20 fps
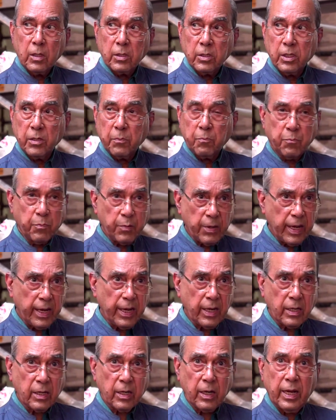The
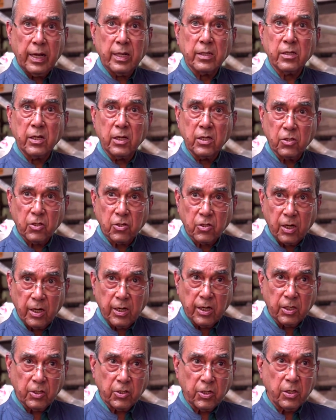prayer and the
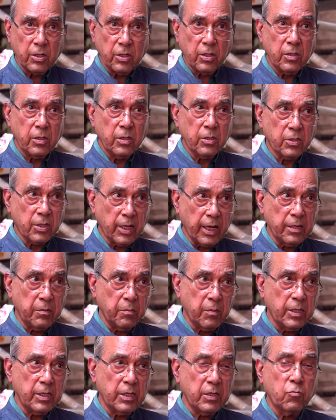installation
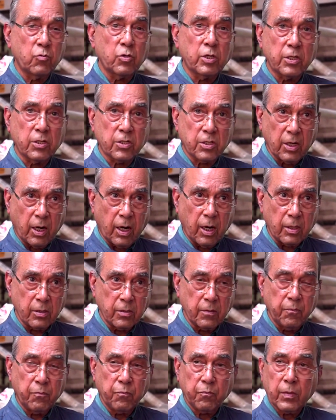ceremony would start
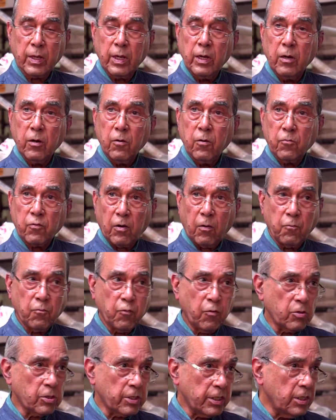from
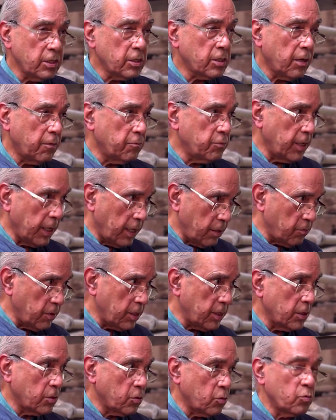14th of
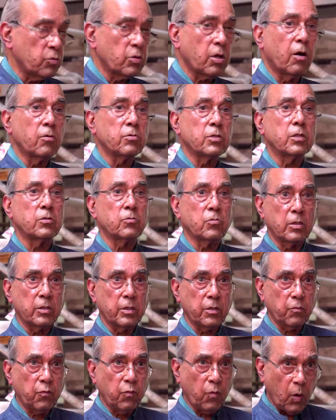January
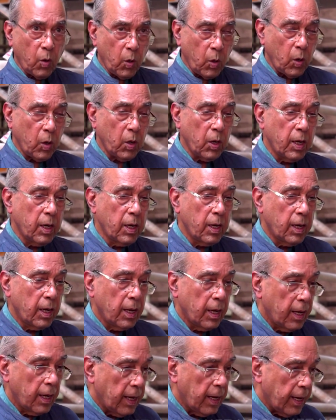2024
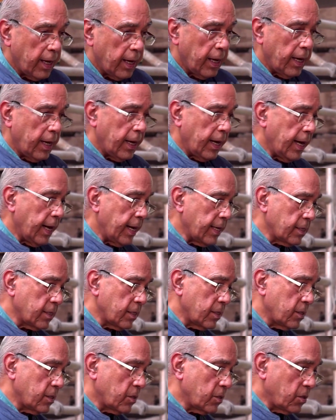
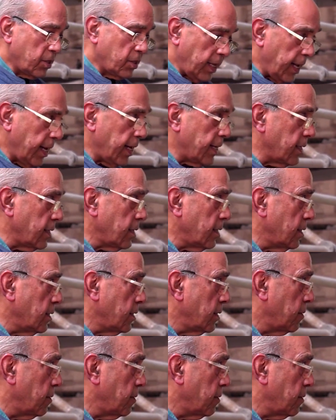and then